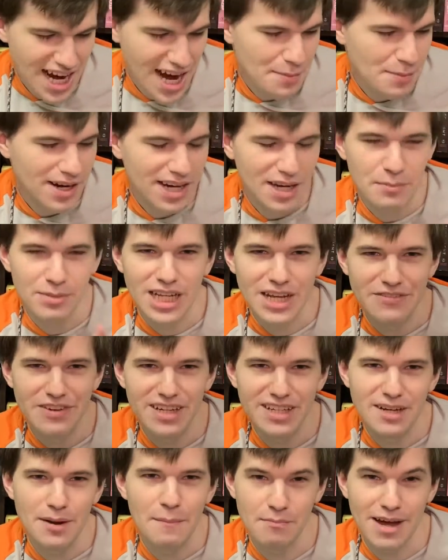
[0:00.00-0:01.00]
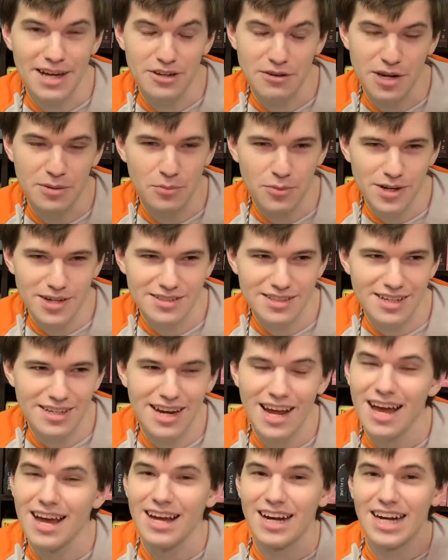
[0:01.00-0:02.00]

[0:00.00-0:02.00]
I'm reading Beloved by Toni Morrison.